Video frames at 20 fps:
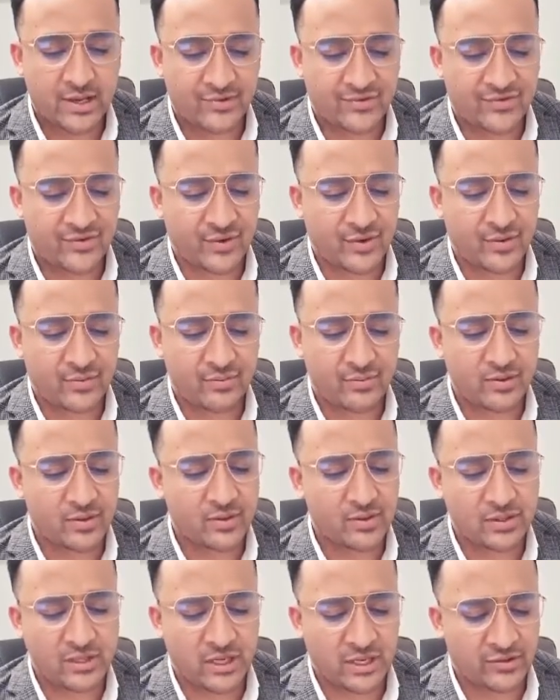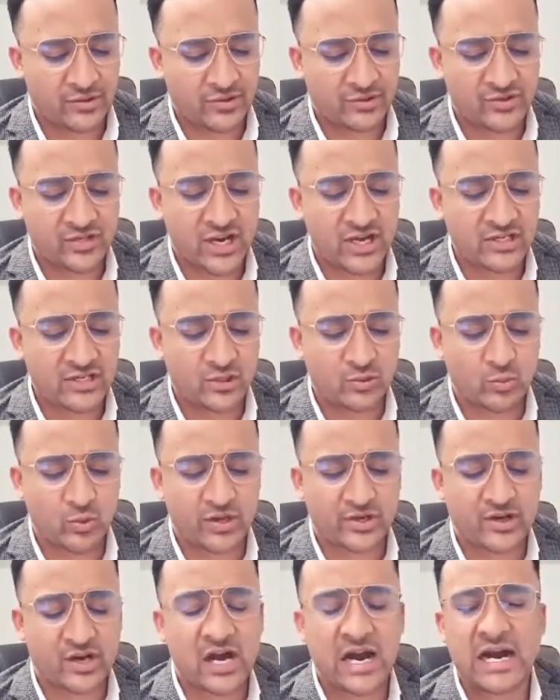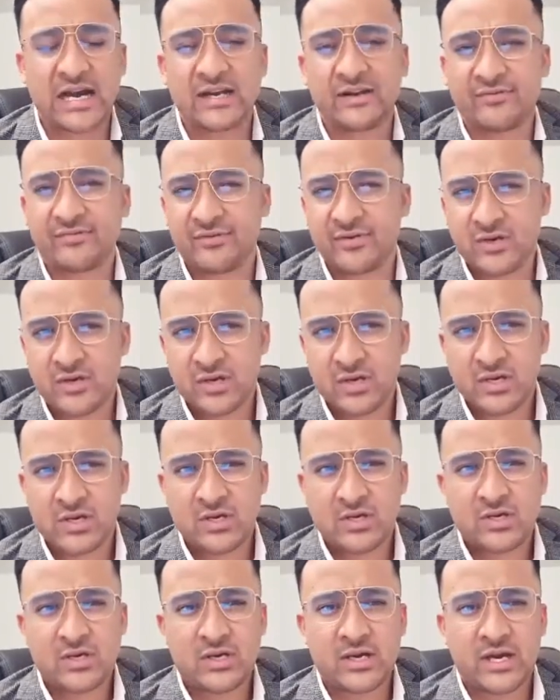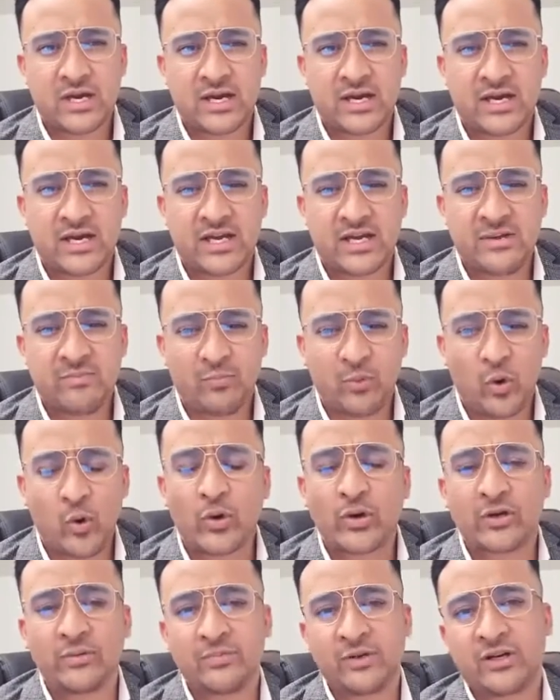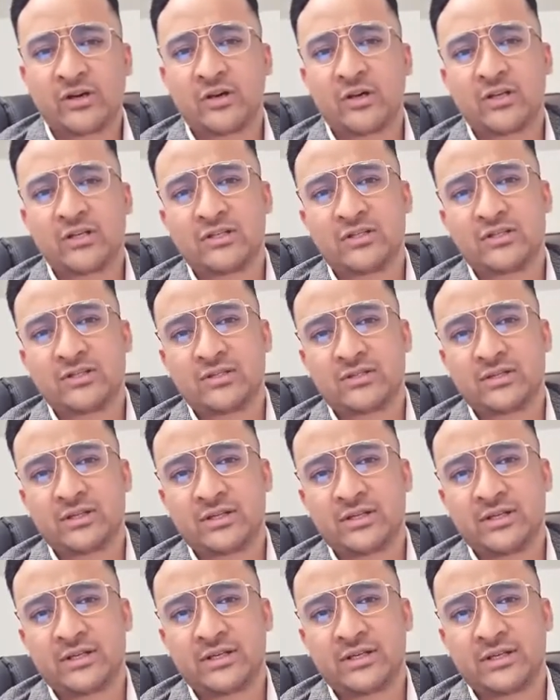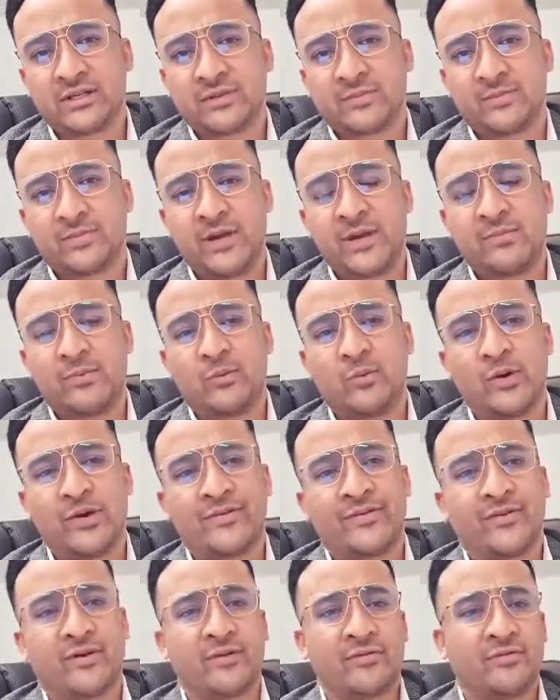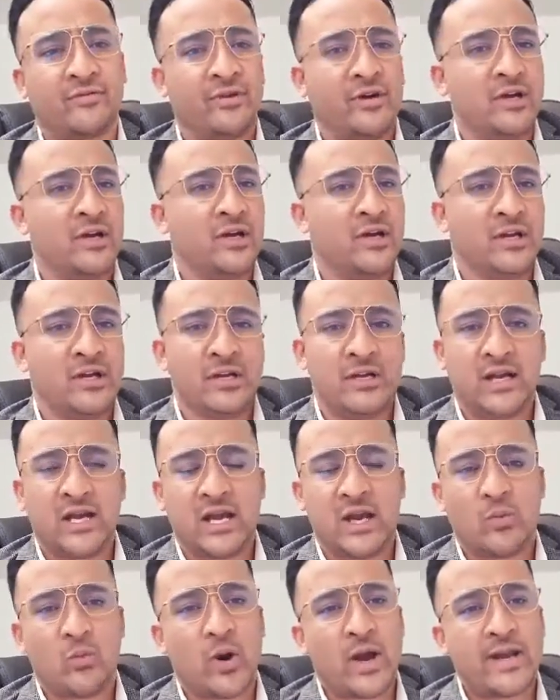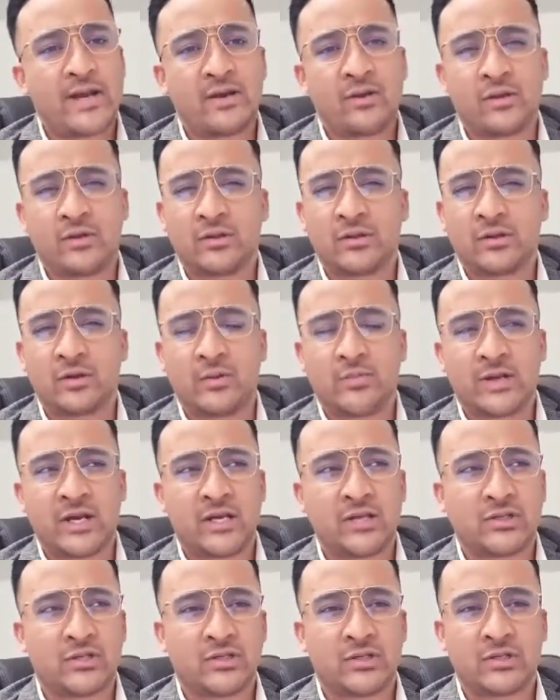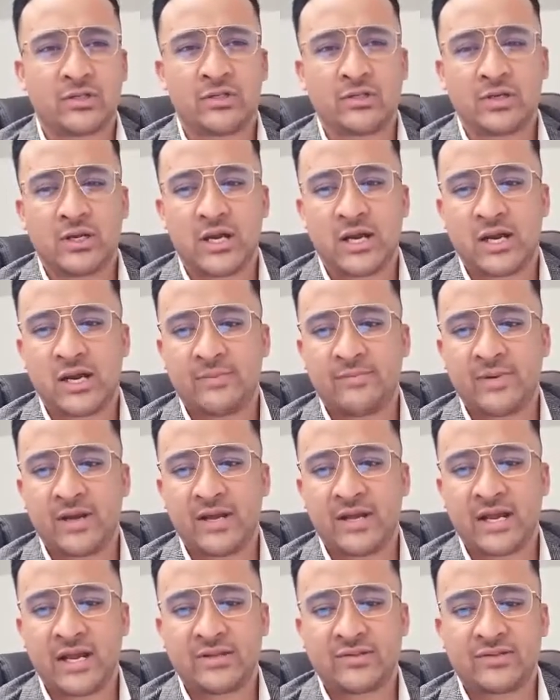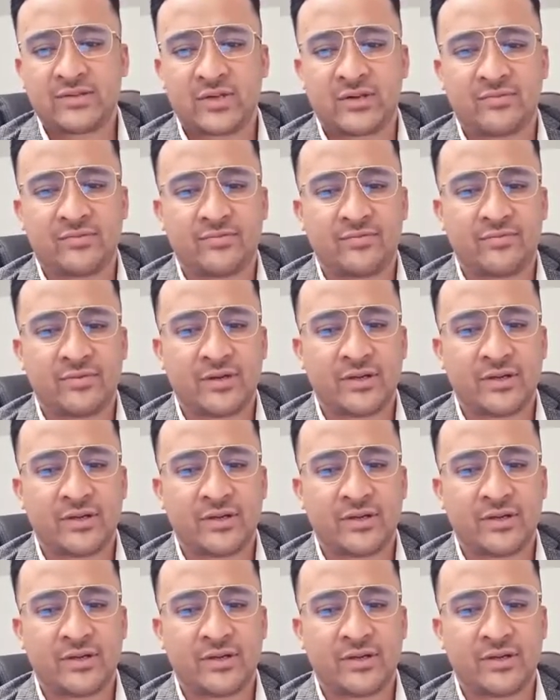so the changes were kind of important because the people were sort of waiting on the nomination and sort of